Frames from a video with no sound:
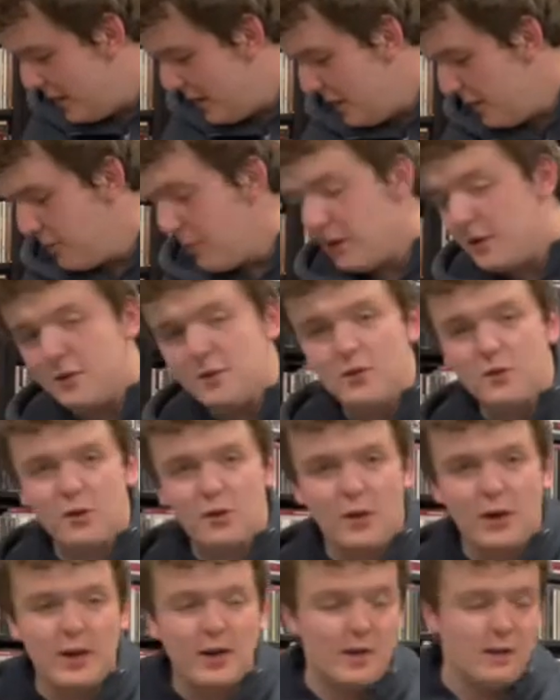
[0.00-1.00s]
But still a
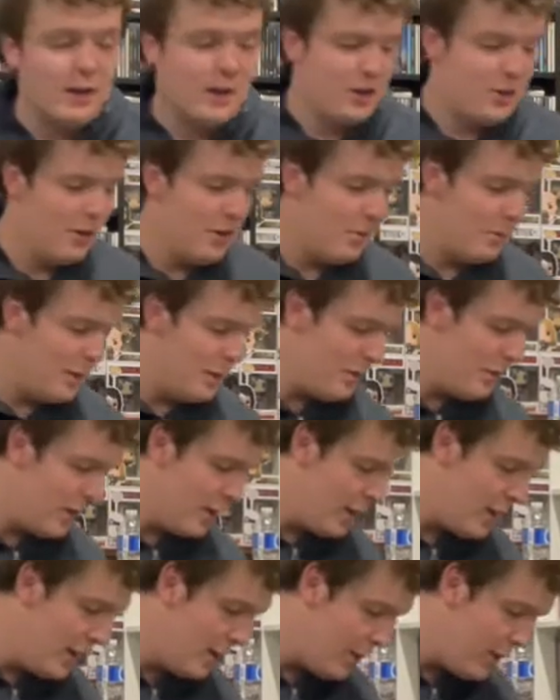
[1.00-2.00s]
great collection of music
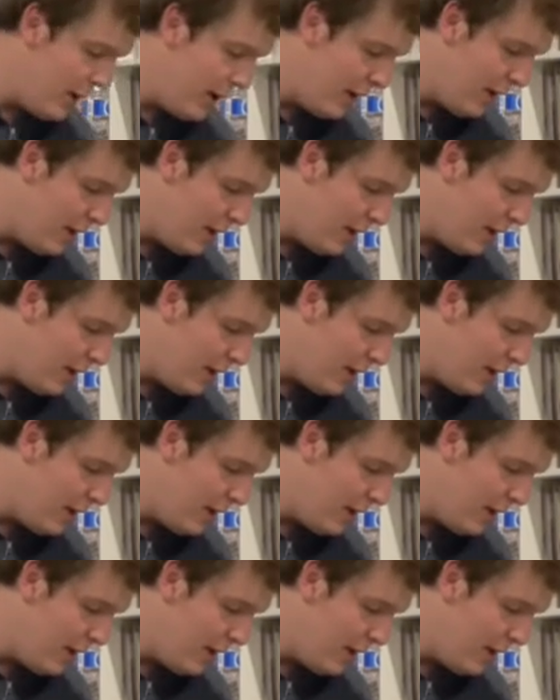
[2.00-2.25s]
anyway.